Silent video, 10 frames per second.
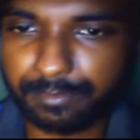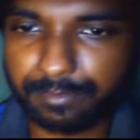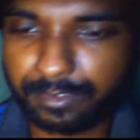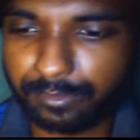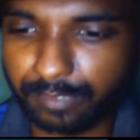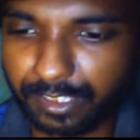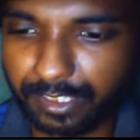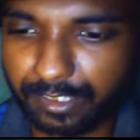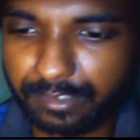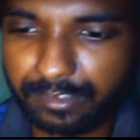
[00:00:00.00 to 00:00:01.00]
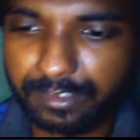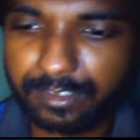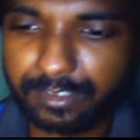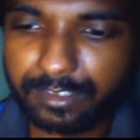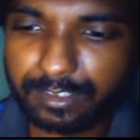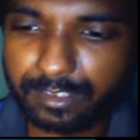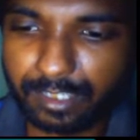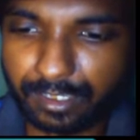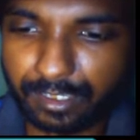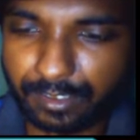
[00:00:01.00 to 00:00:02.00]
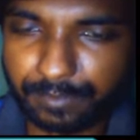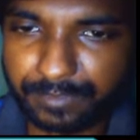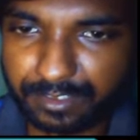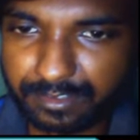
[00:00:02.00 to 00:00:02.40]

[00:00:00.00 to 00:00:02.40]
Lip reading: Okay, I'm just